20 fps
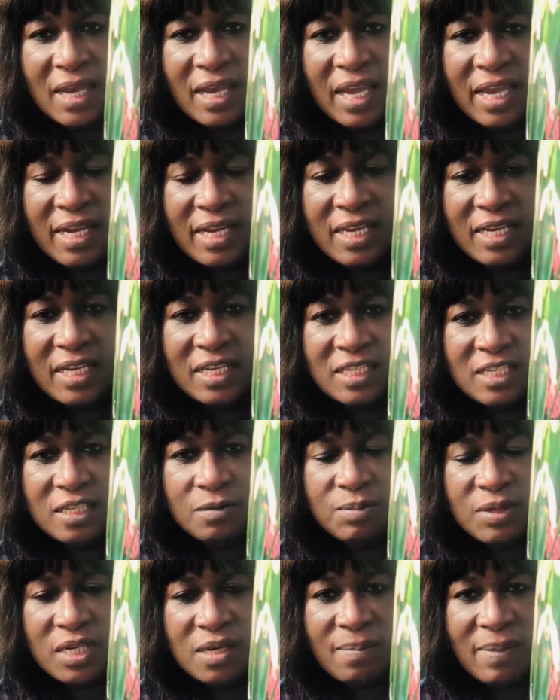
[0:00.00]
and it gets to
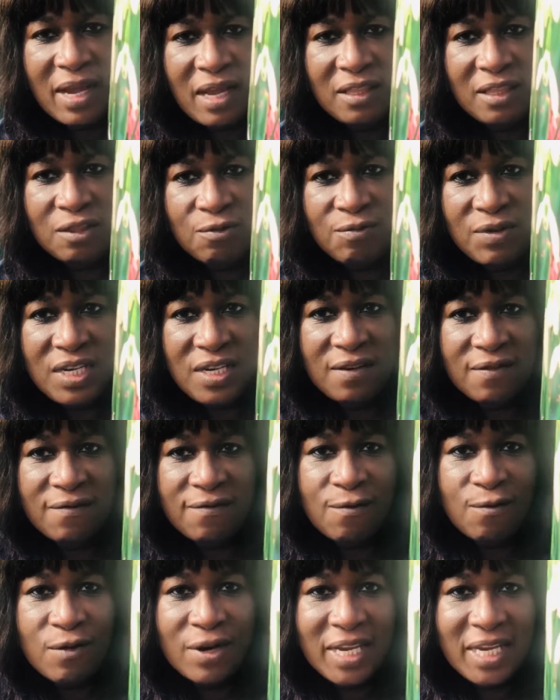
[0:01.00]
be about three to
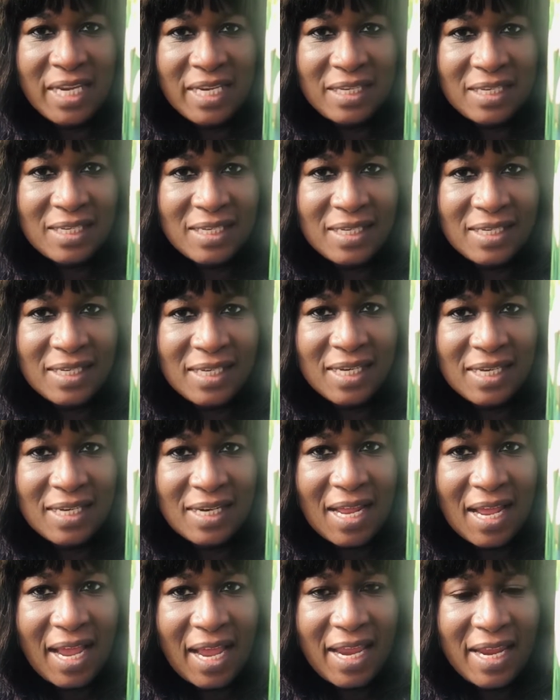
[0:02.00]
four inches in
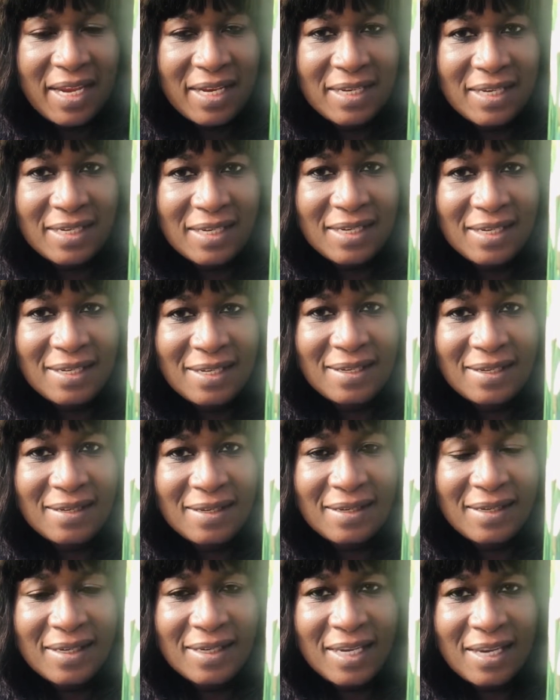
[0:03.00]
height
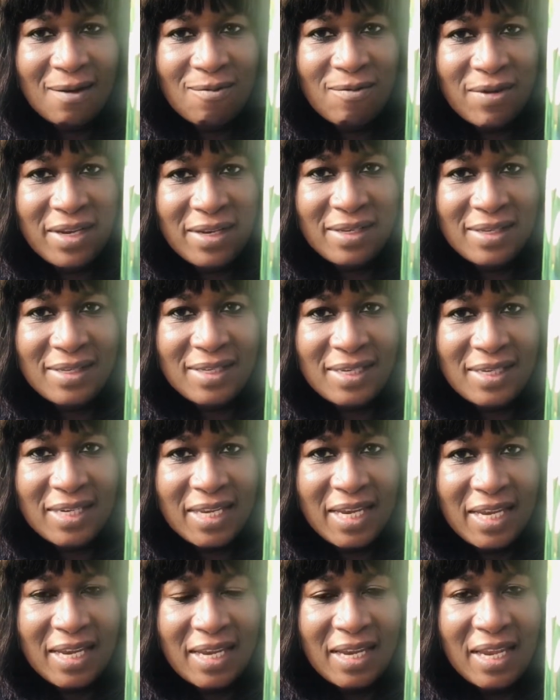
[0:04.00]
can't wait to see
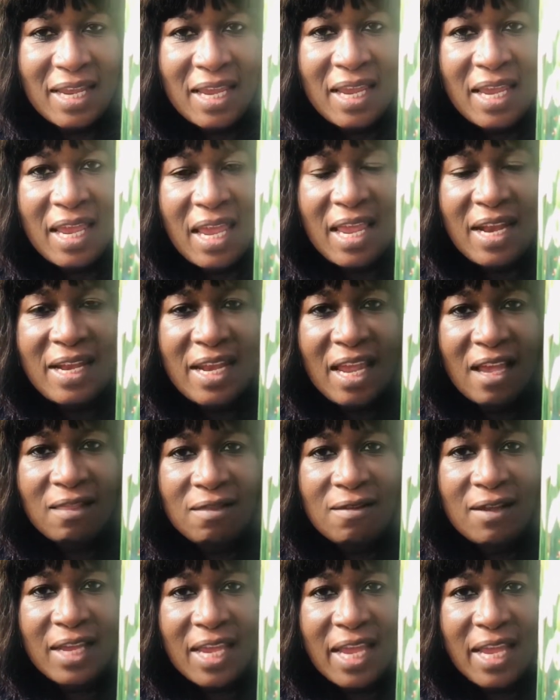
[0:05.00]
that. And now
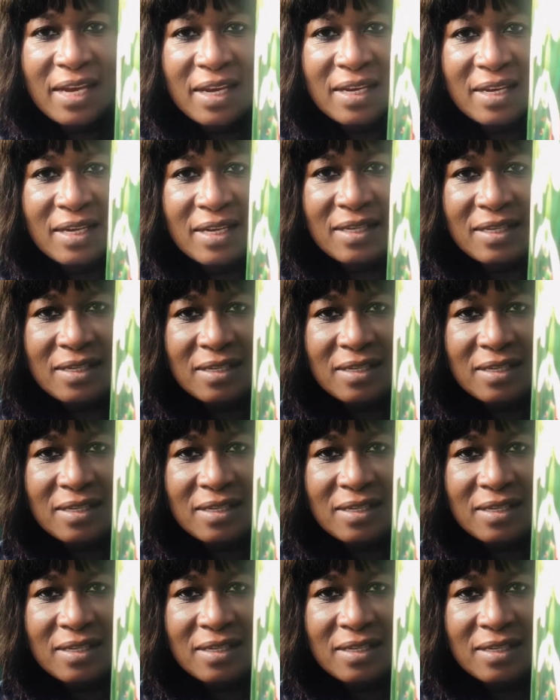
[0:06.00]
look at it. It's,